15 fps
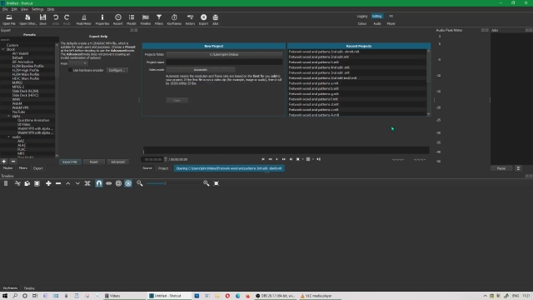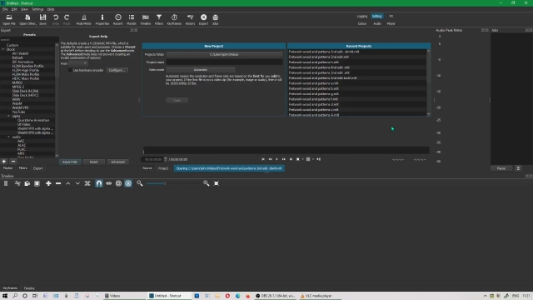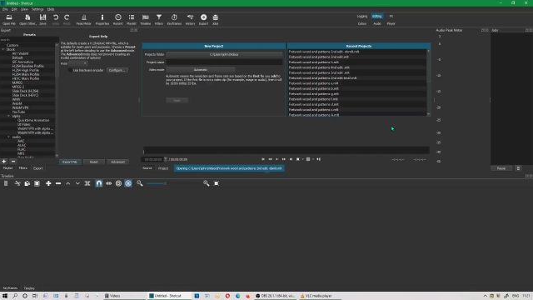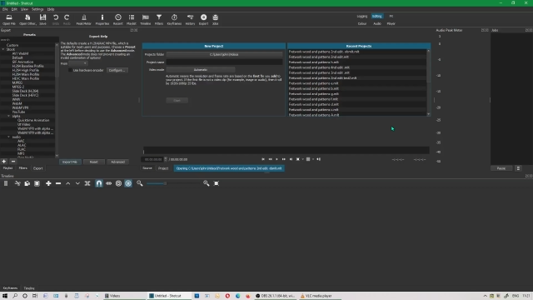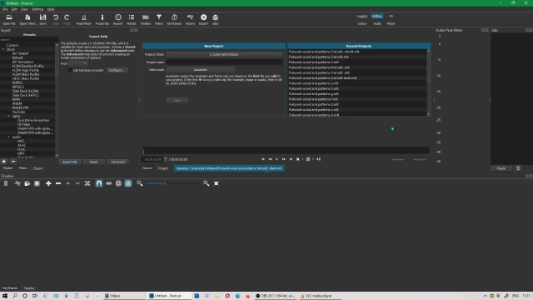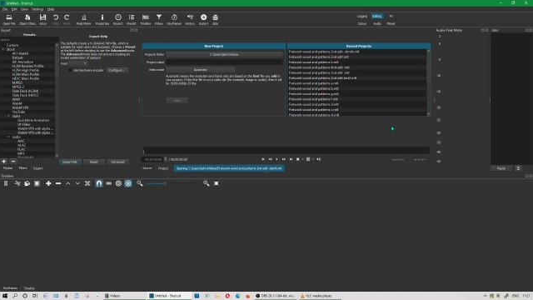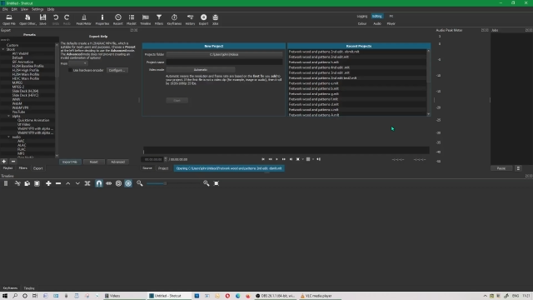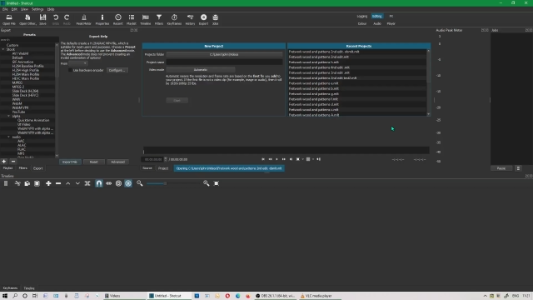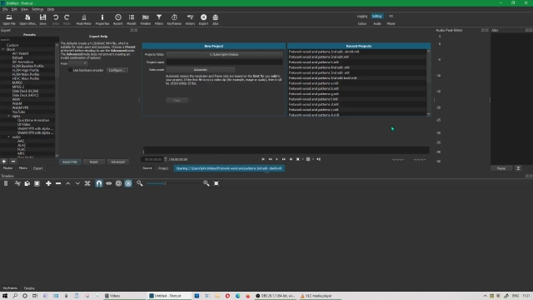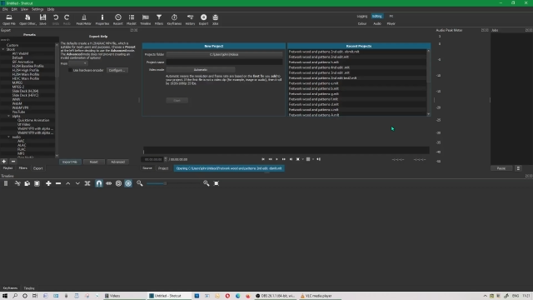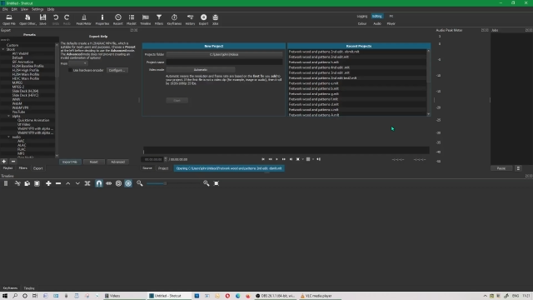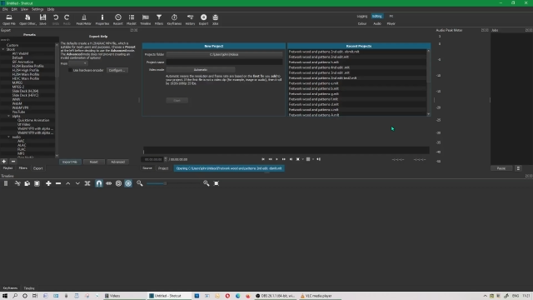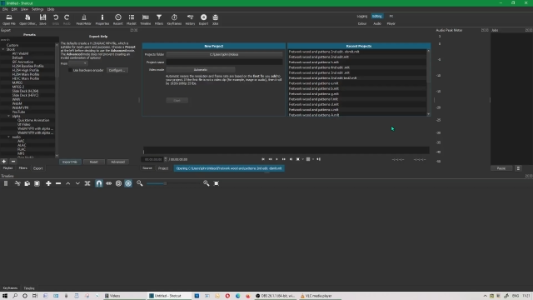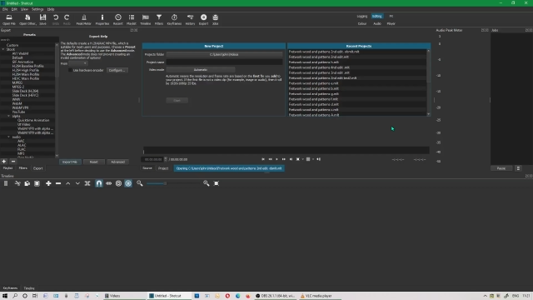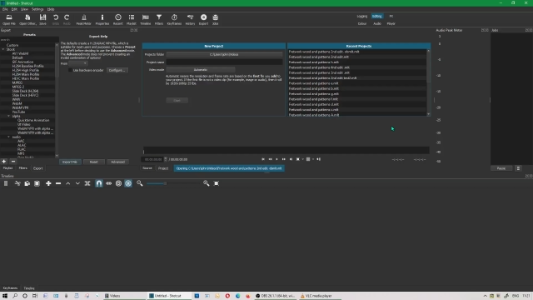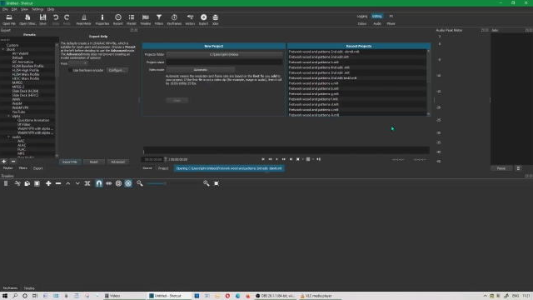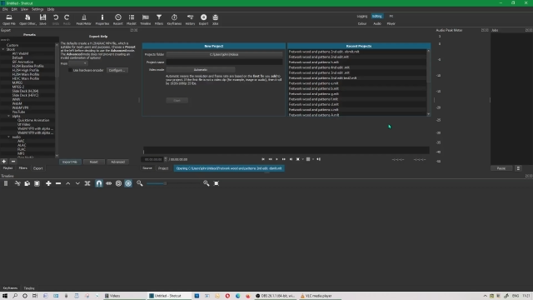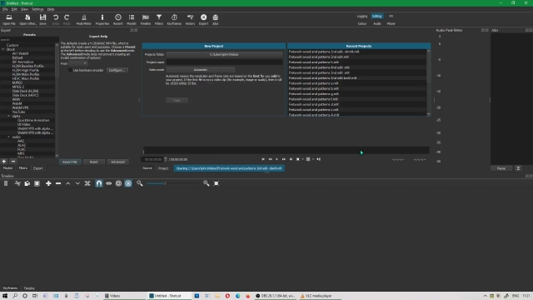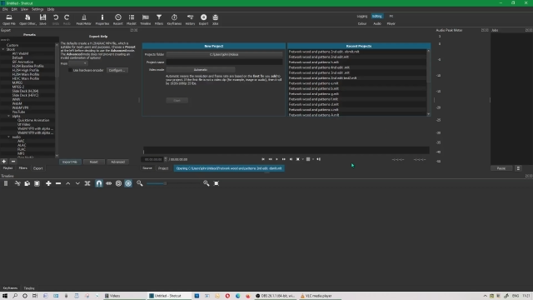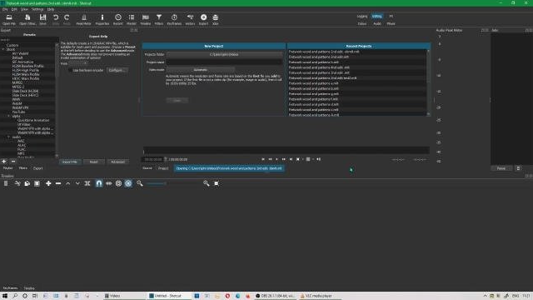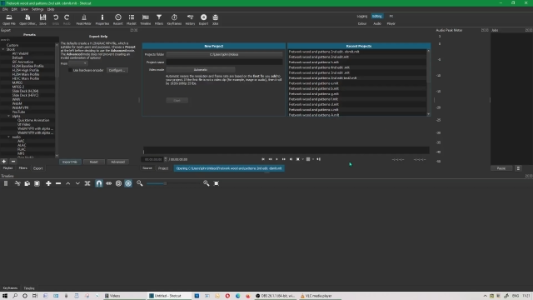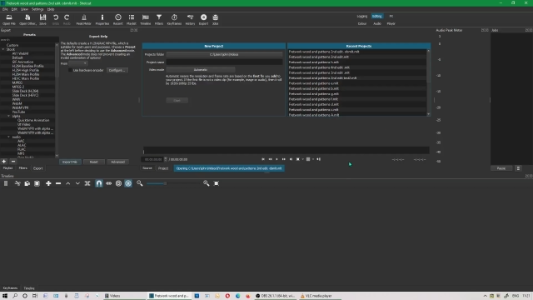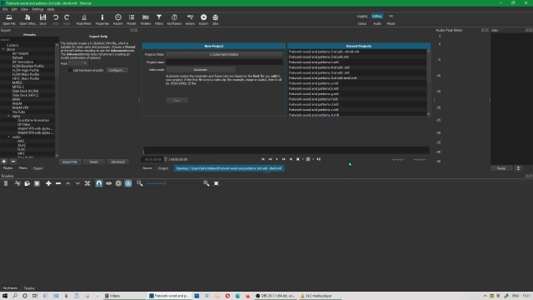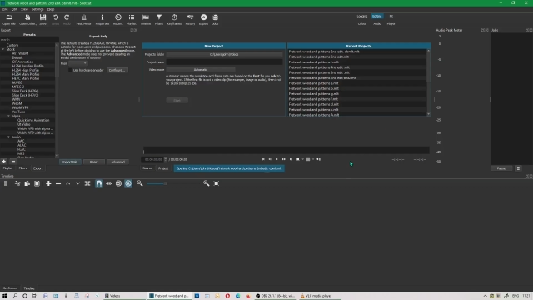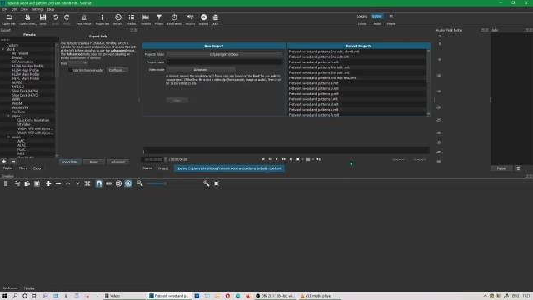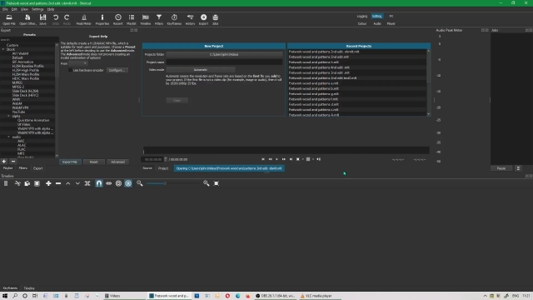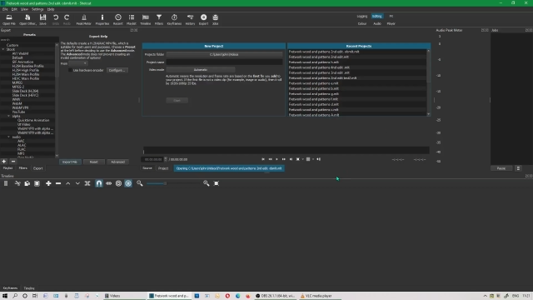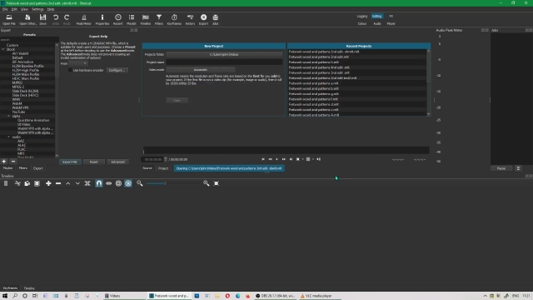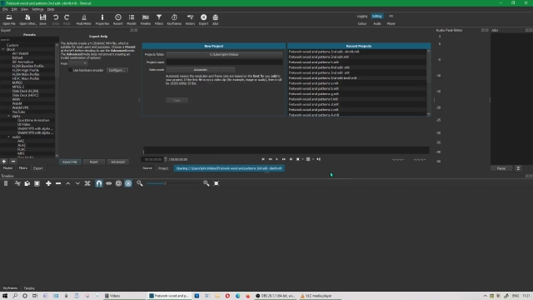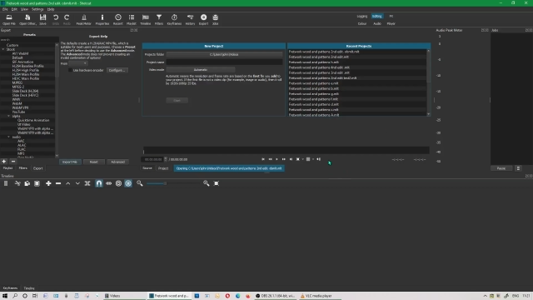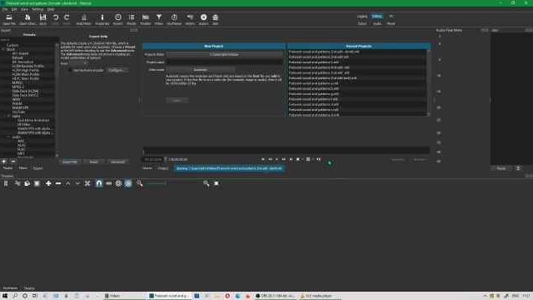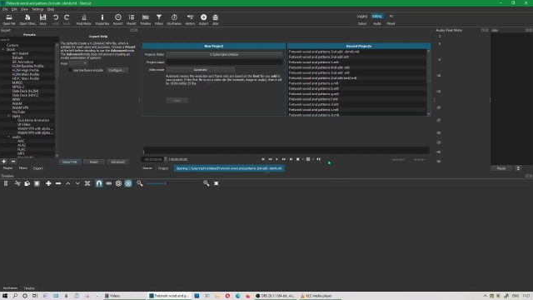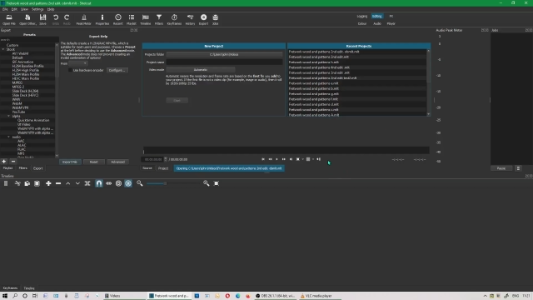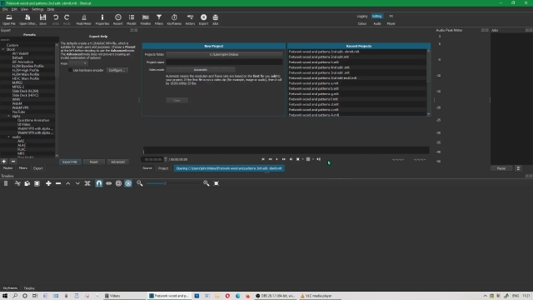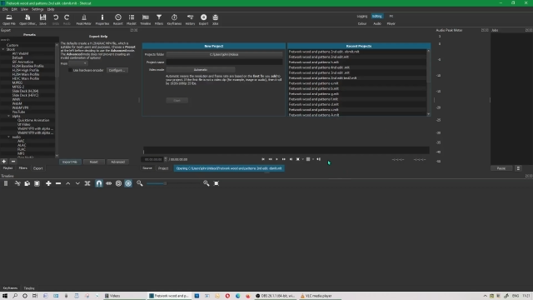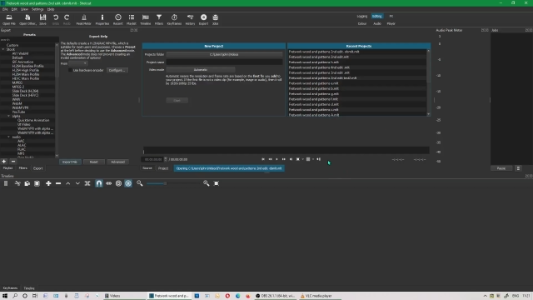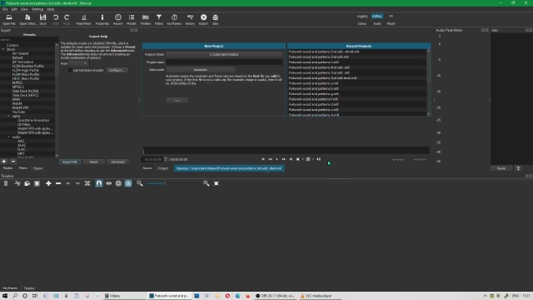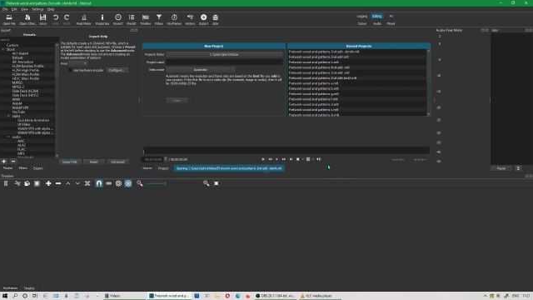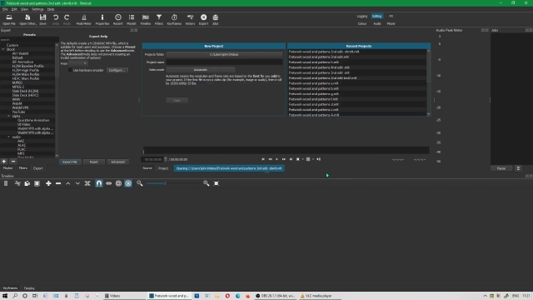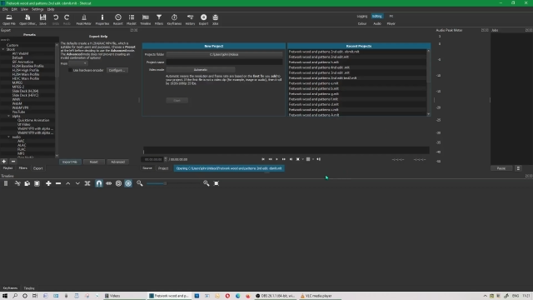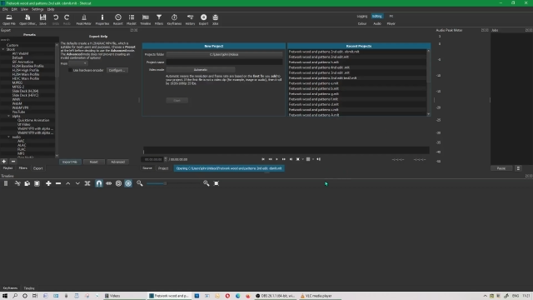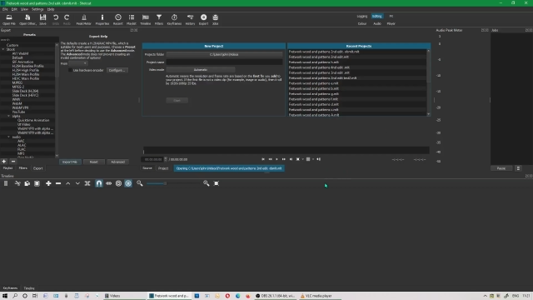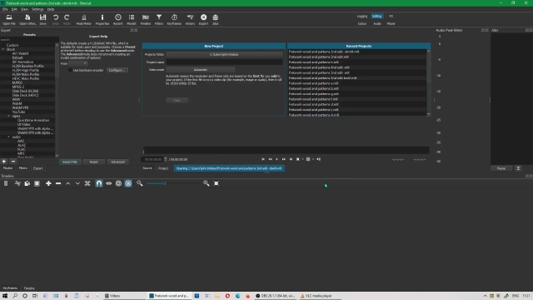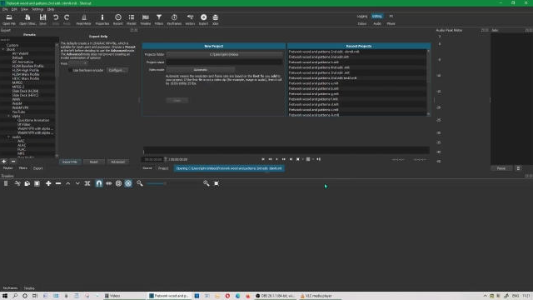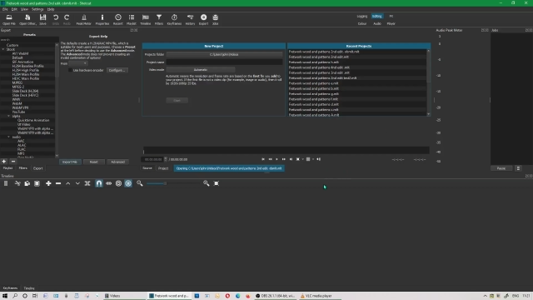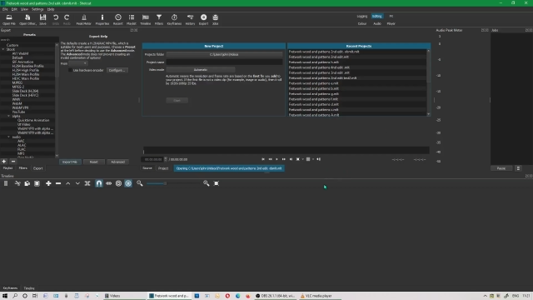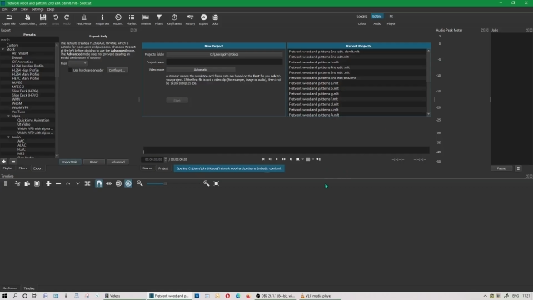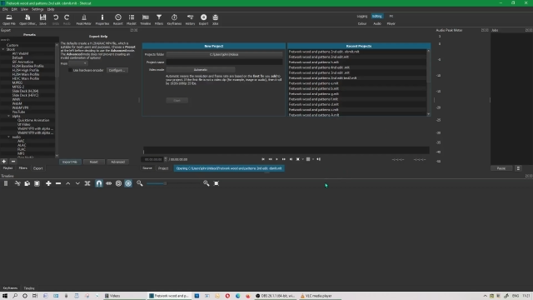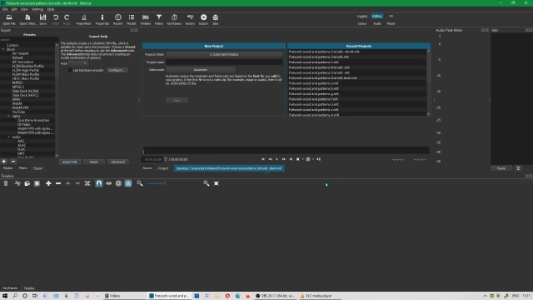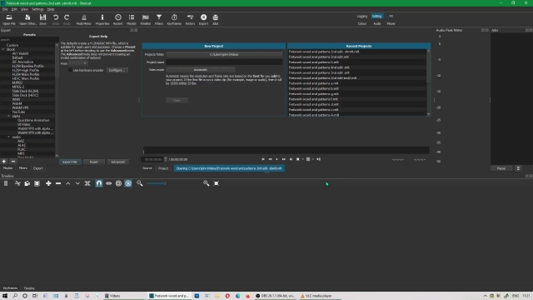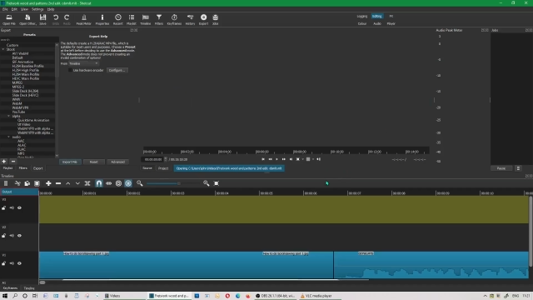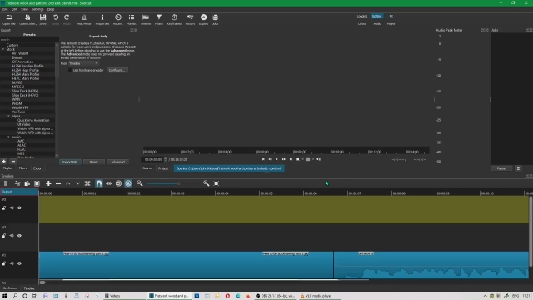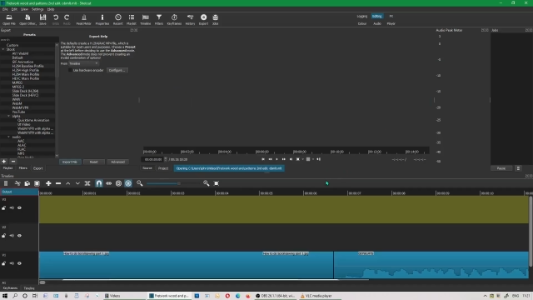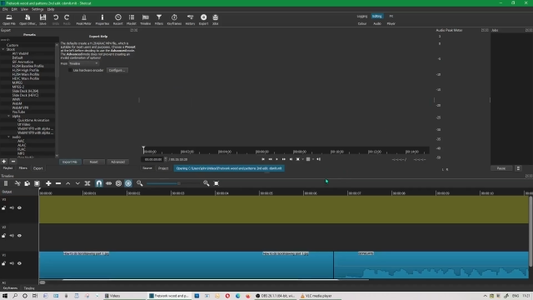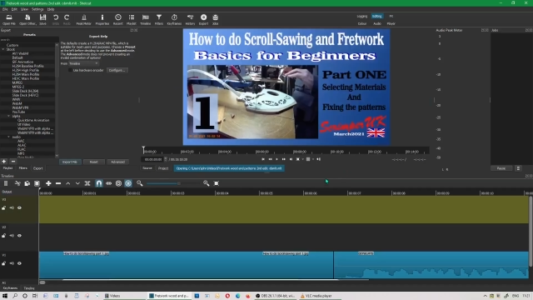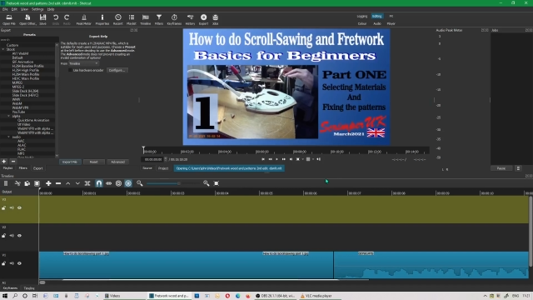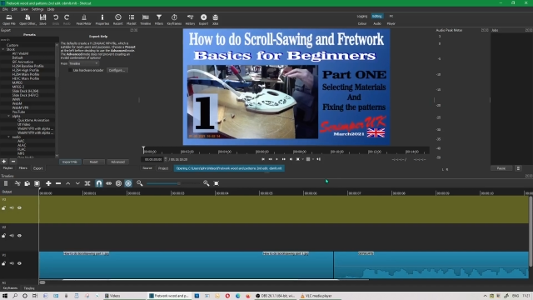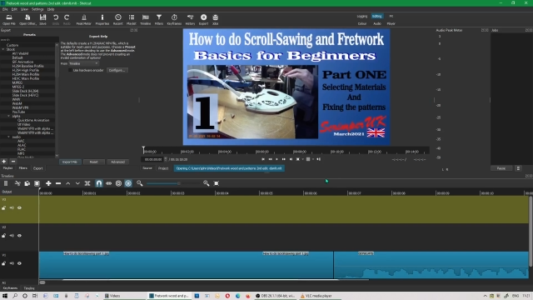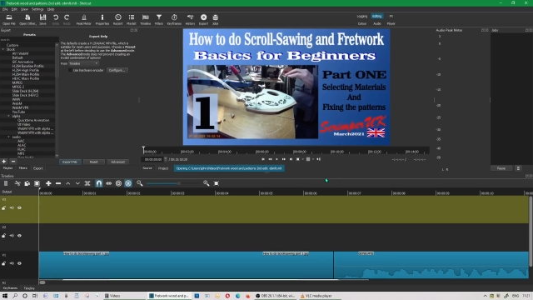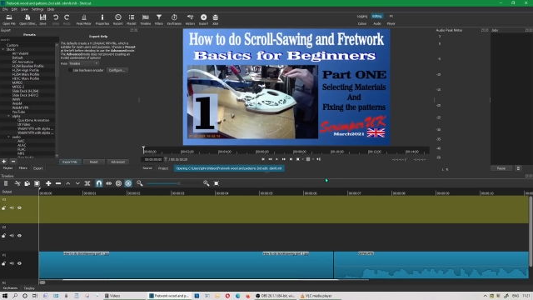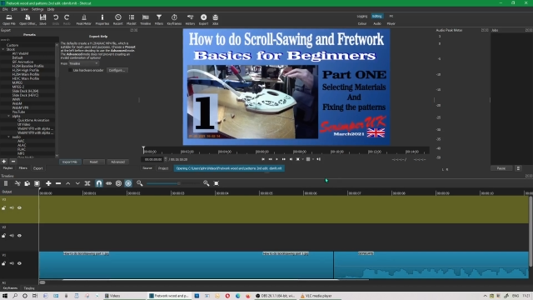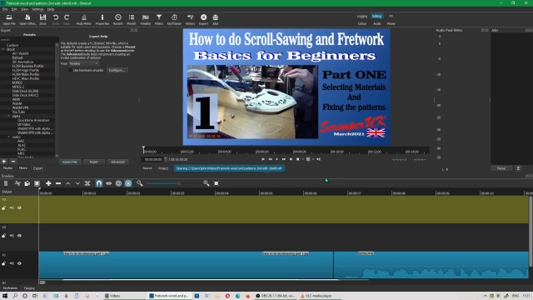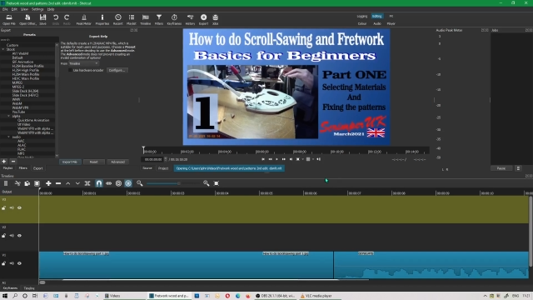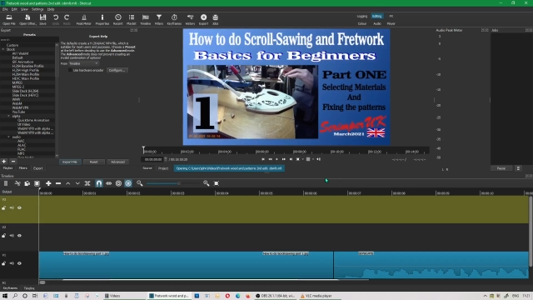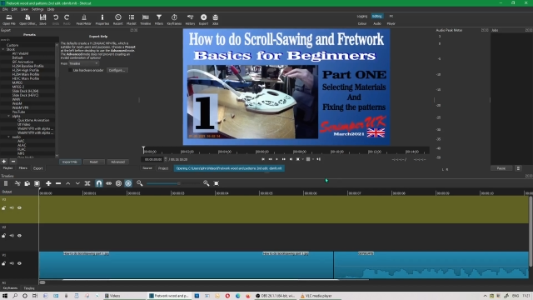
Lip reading: [unreadable: no face in view]